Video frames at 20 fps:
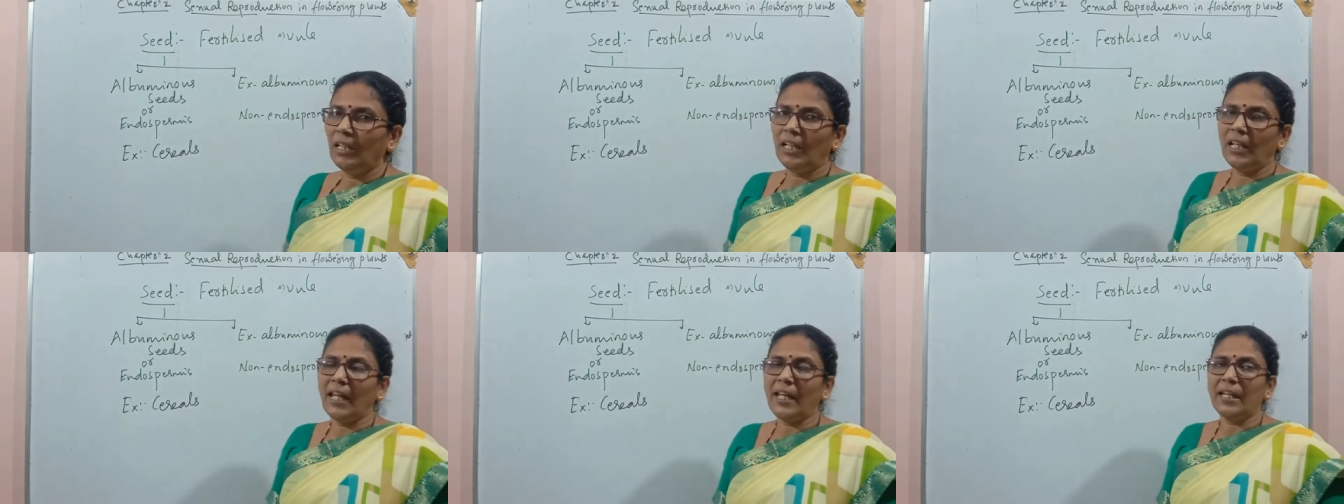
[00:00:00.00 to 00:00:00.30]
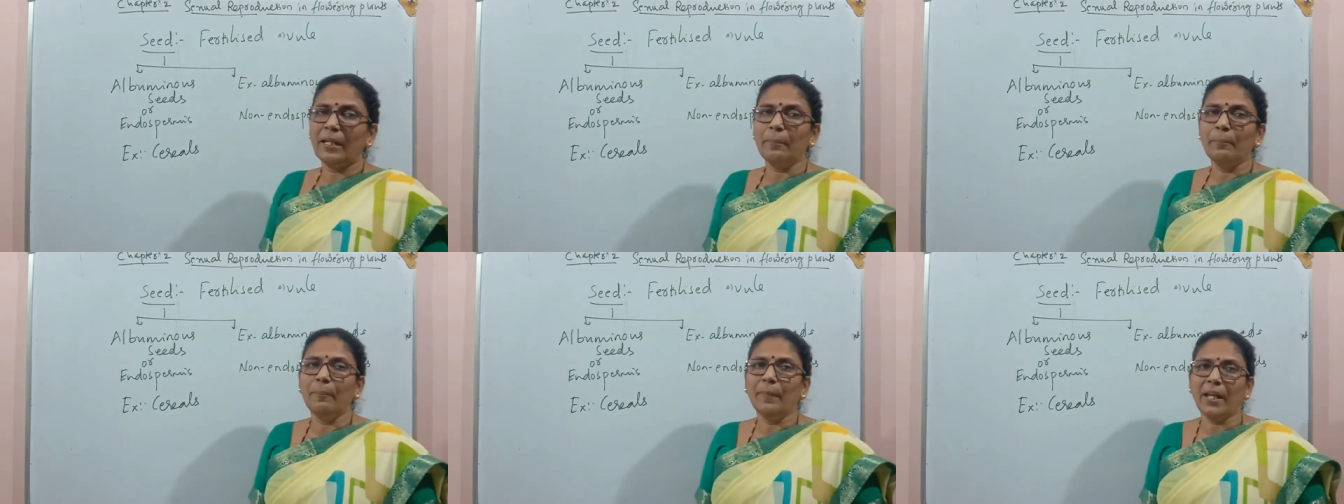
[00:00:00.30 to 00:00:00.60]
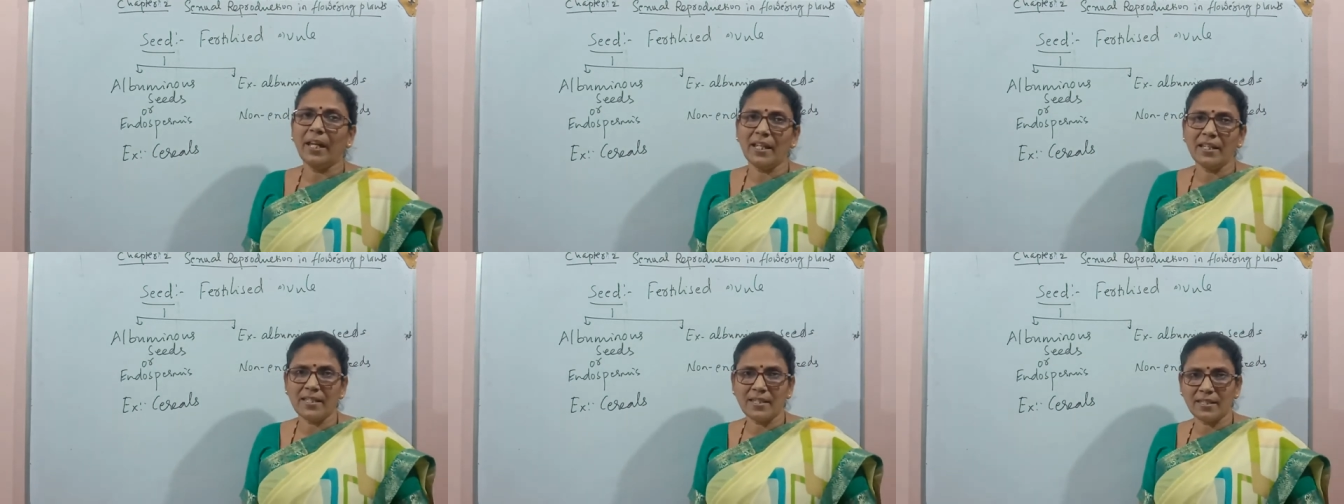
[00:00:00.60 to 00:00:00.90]
like
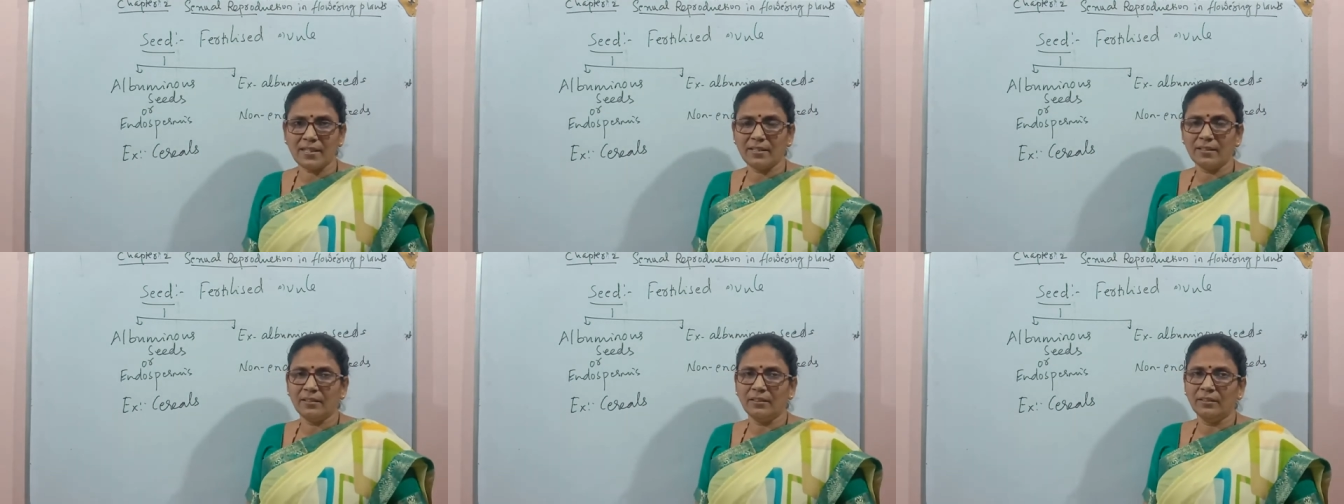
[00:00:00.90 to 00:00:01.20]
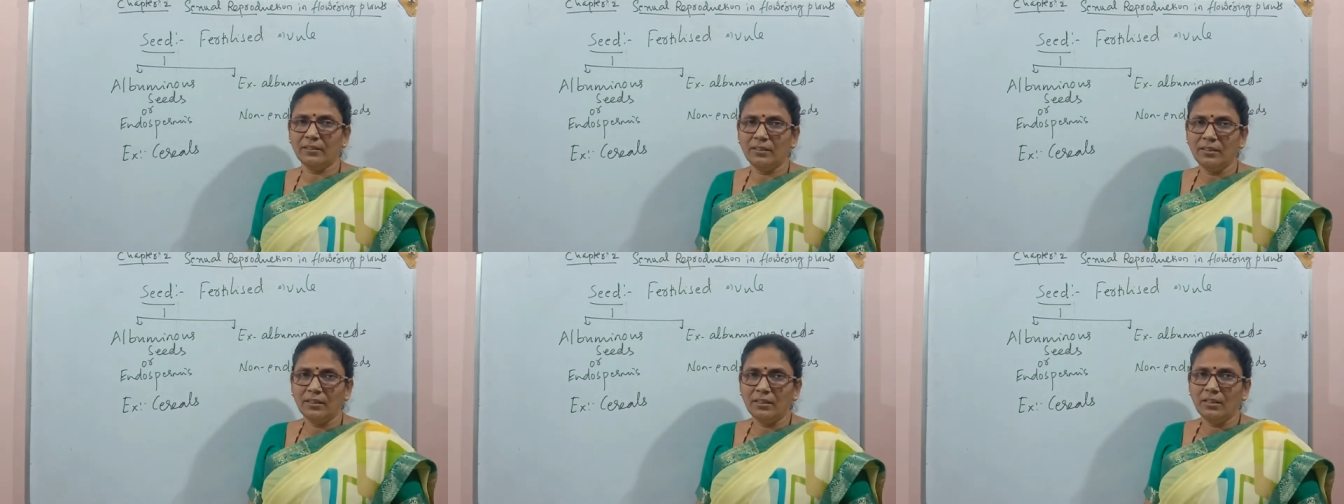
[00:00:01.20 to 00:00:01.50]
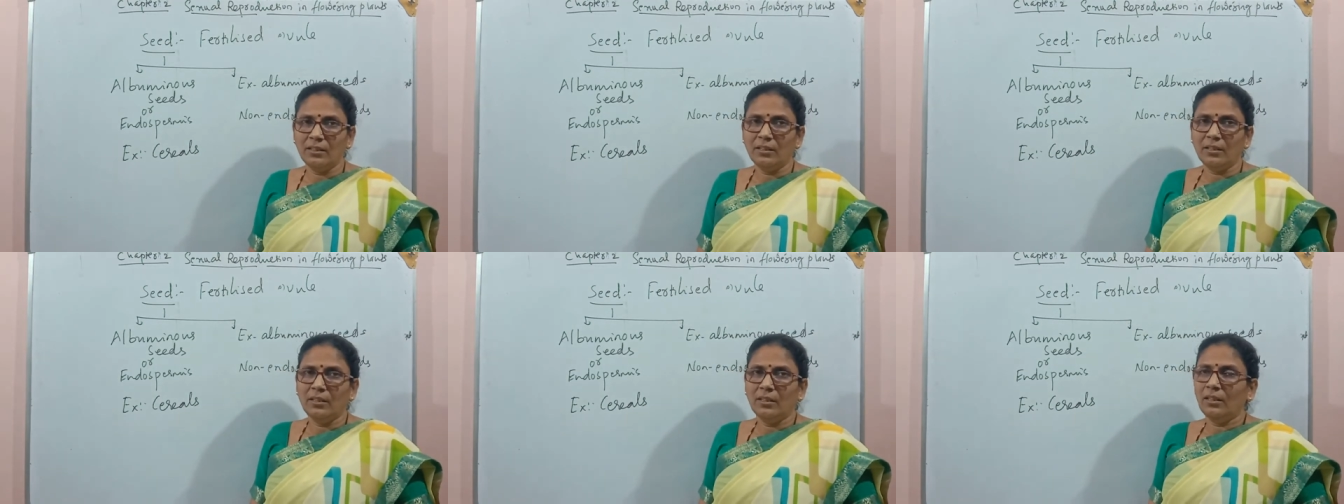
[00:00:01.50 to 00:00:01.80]
maize
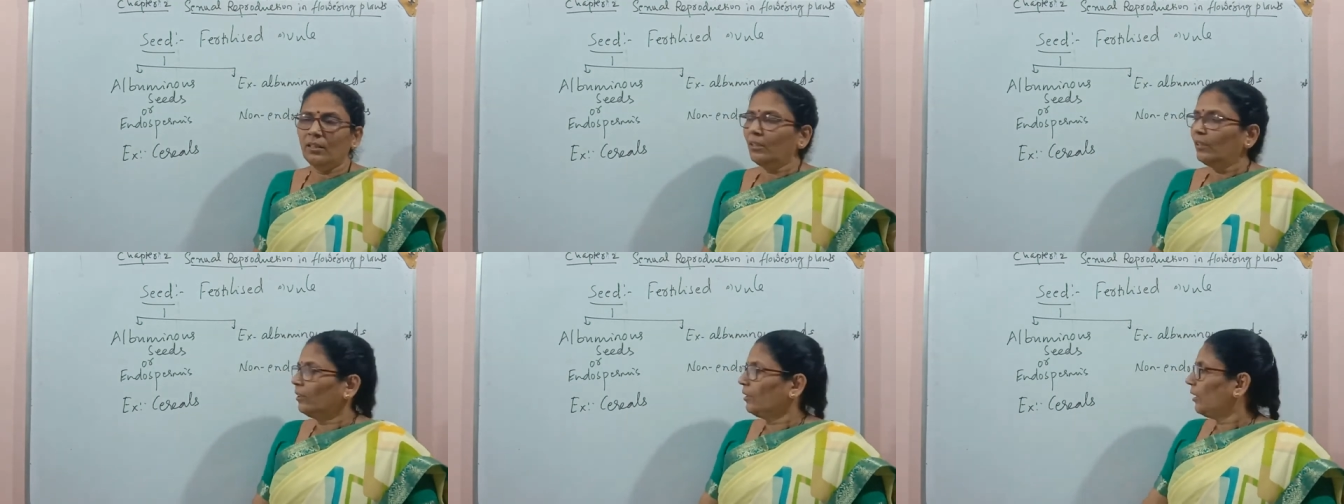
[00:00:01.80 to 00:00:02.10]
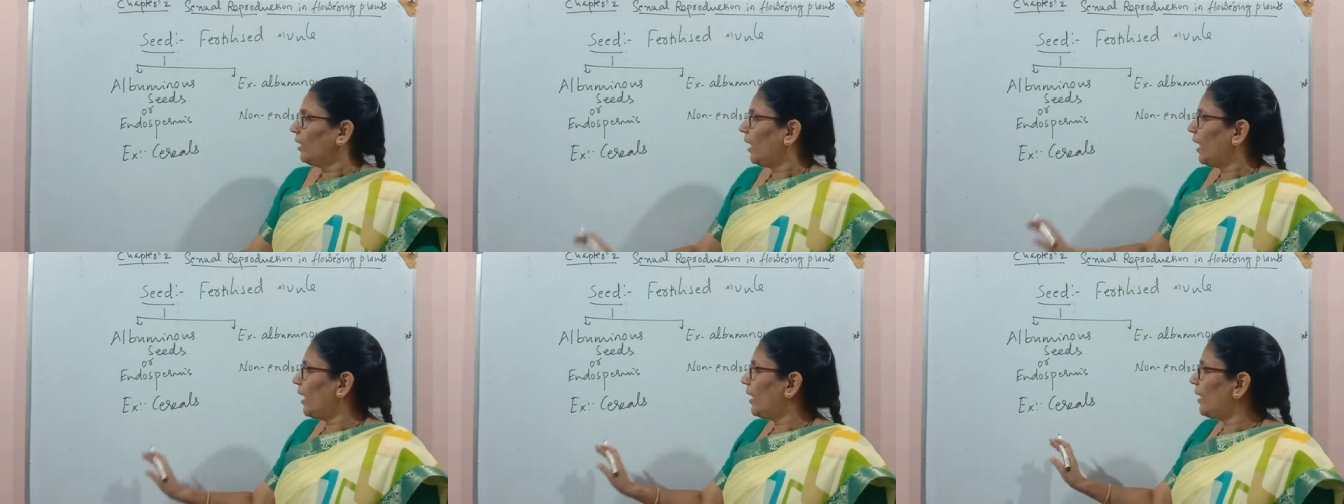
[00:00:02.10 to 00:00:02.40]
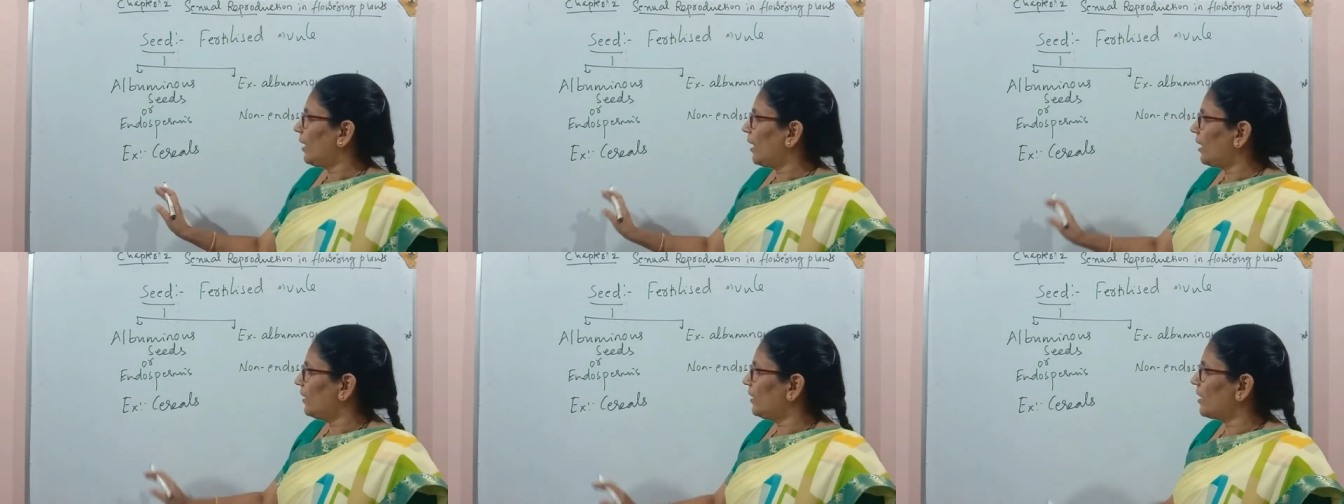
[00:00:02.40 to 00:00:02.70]

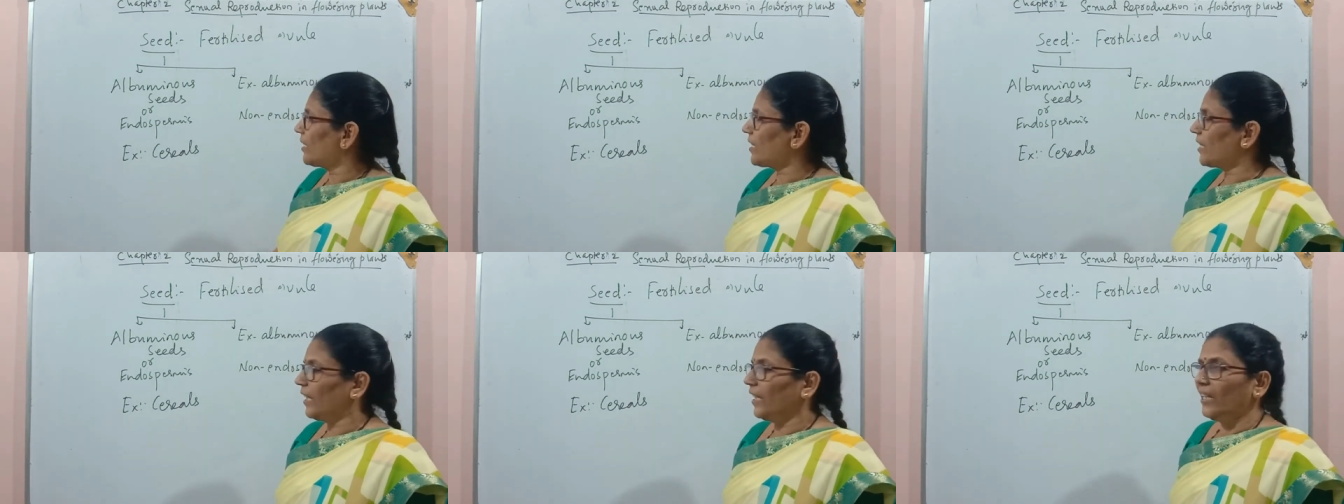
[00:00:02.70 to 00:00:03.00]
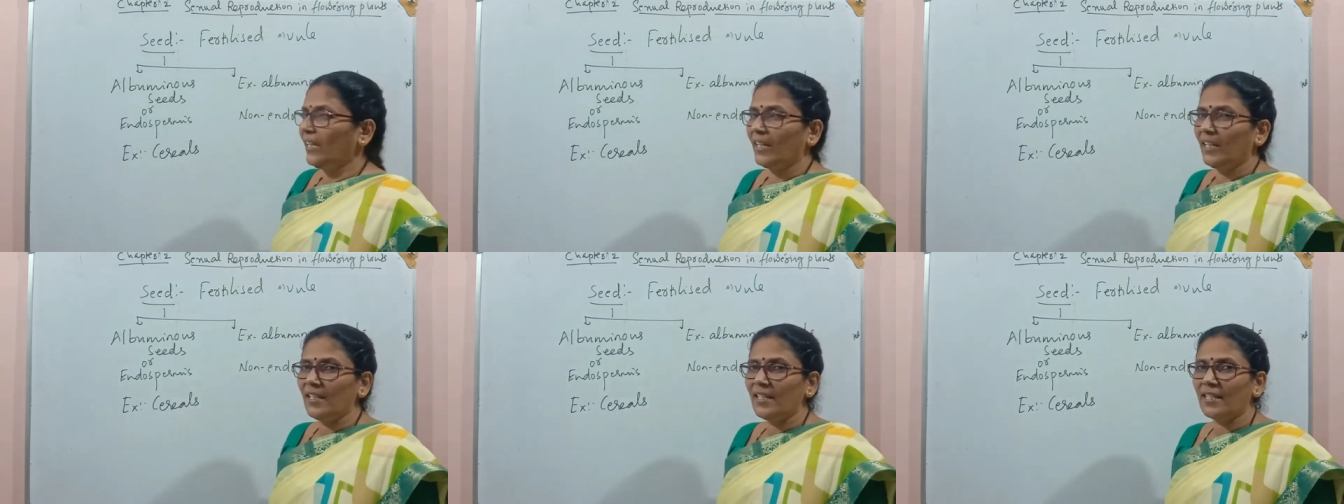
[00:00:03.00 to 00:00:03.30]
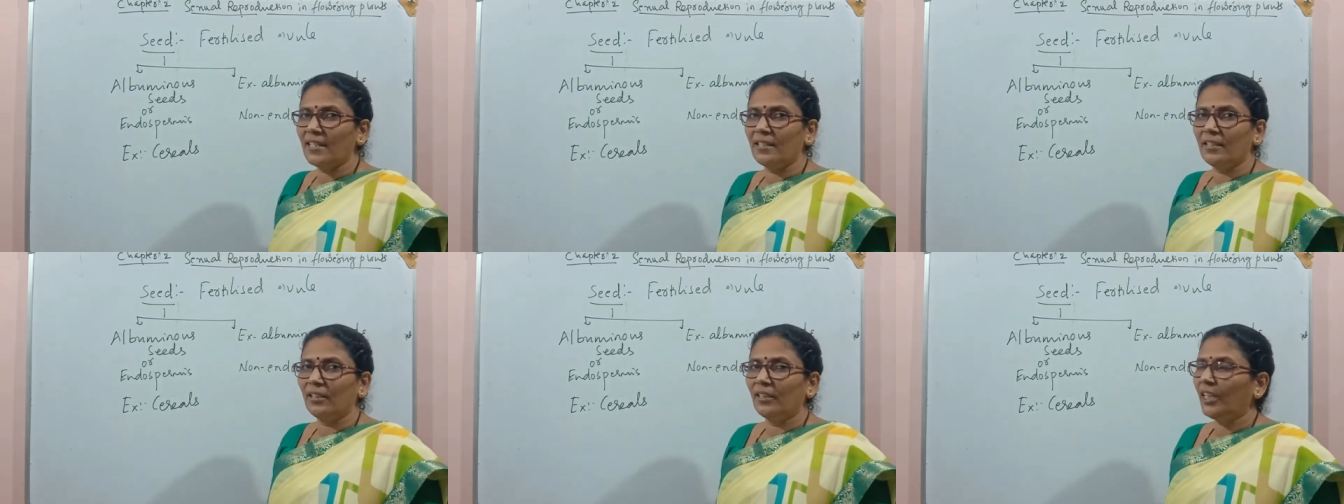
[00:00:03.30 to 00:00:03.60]
and other
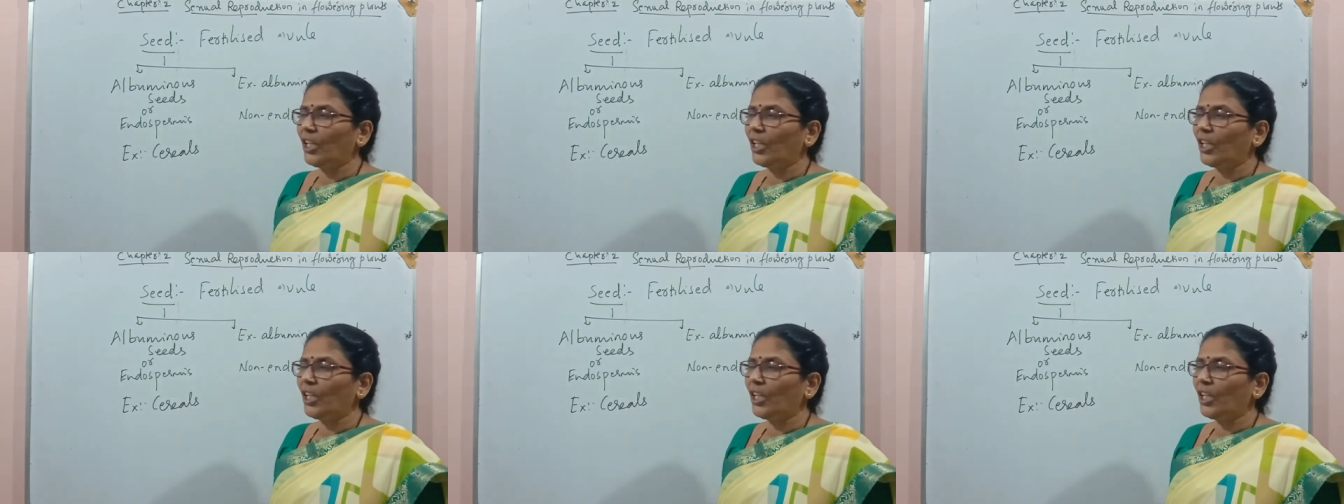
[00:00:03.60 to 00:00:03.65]
cereals,